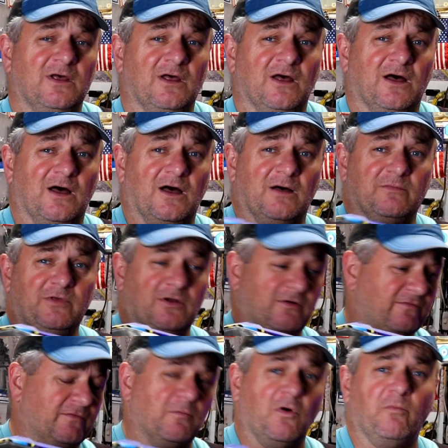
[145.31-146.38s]
know,
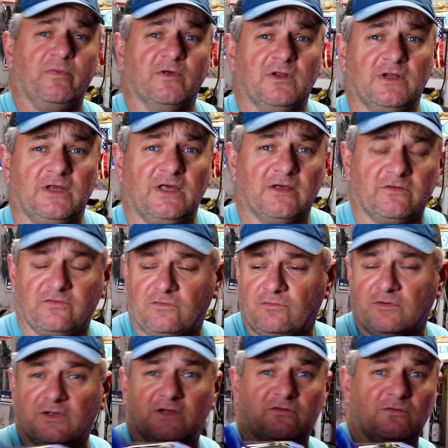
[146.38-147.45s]
if a mobility
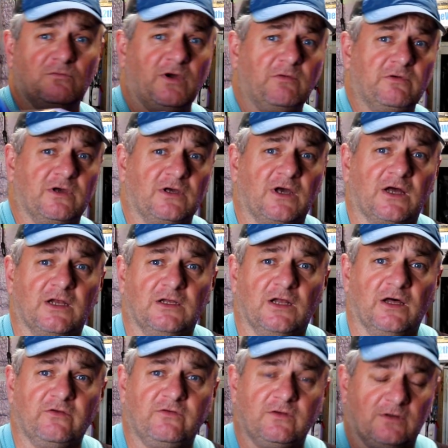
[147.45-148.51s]
scooter gets in the way, we can kind of
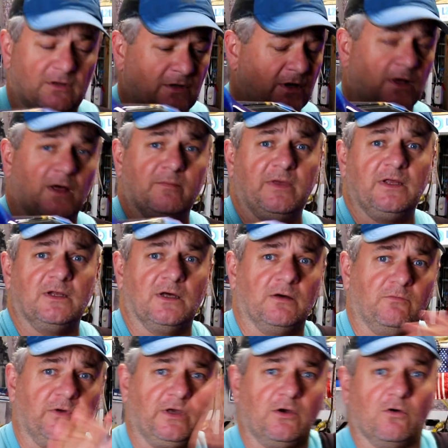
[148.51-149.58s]
nudge it.
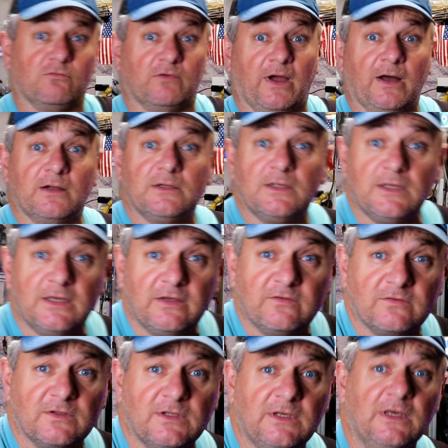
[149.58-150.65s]
We go around it
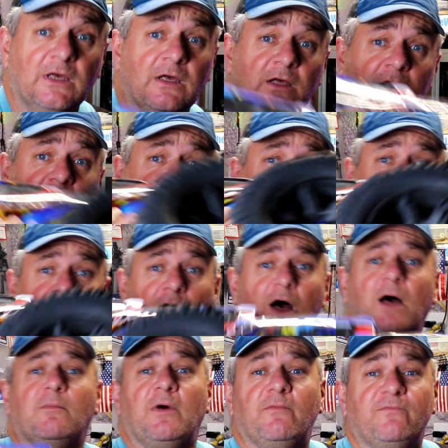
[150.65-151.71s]
easily. So
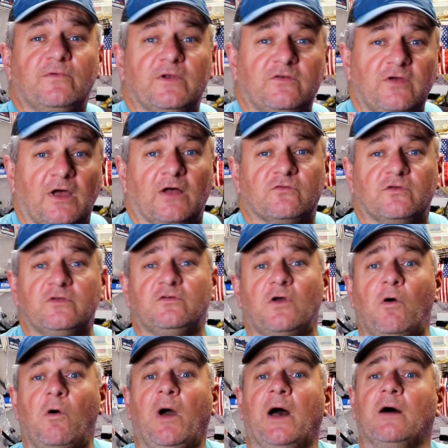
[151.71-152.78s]
I'm up for the challenge. Let's
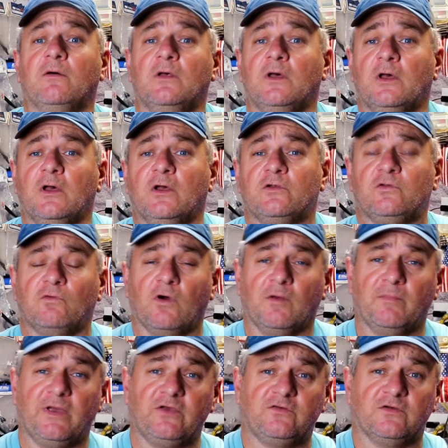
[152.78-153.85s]
go out to our
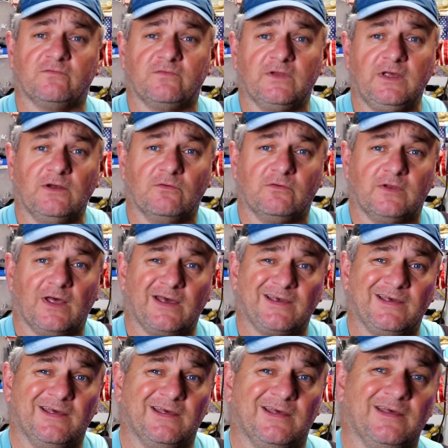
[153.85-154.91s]
makeshift Lido
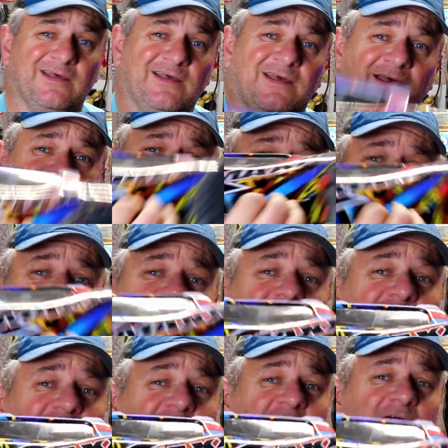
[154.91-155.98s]
deck and
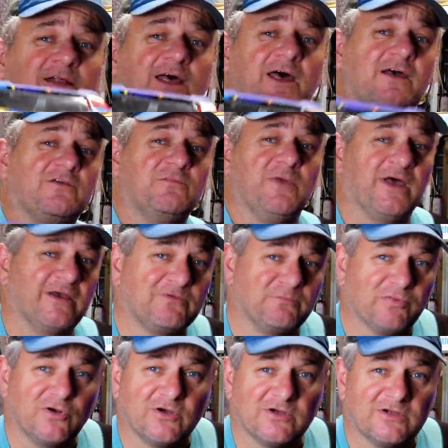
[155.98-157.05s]
see how the Xmaxx
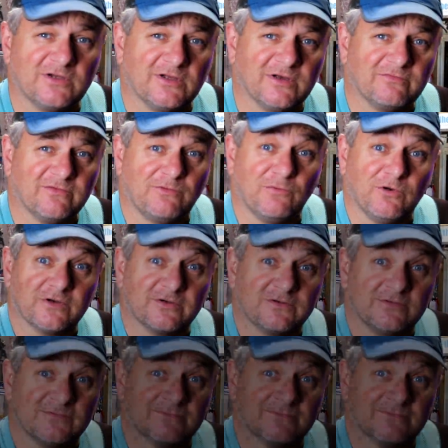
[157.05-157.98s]
burger delivery works.